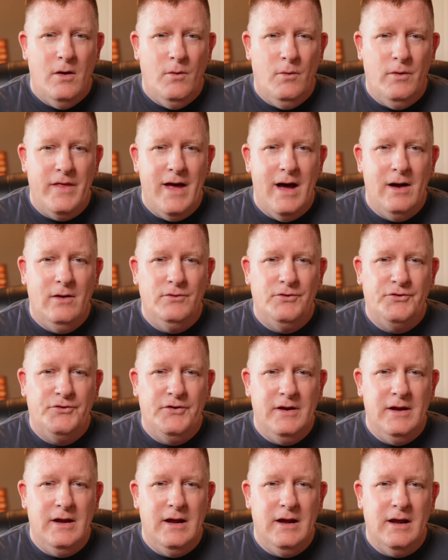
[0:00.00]
without
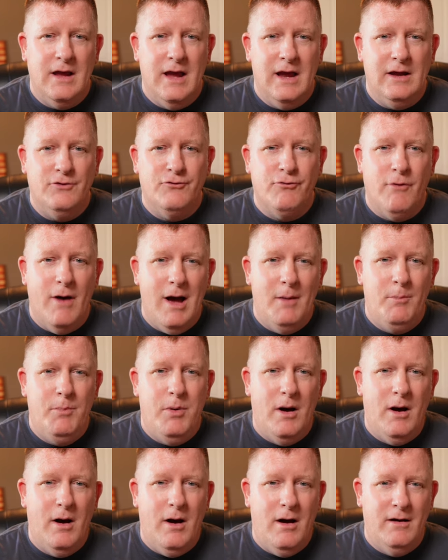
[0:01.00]
seeing a
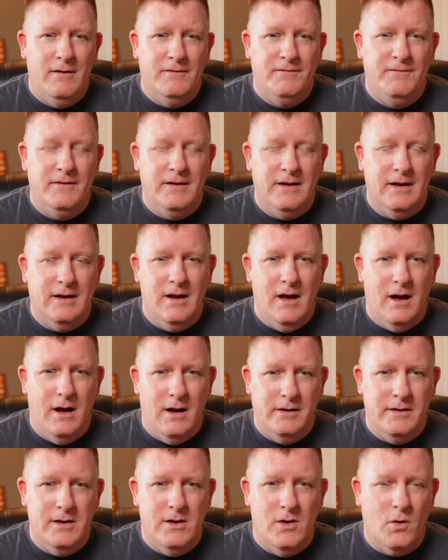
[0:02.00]
drop off in
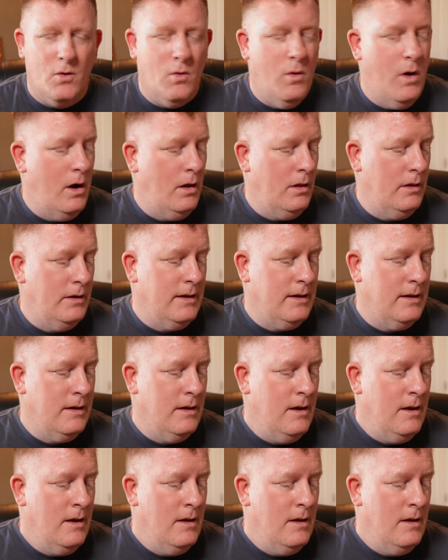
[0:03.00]
audio quality.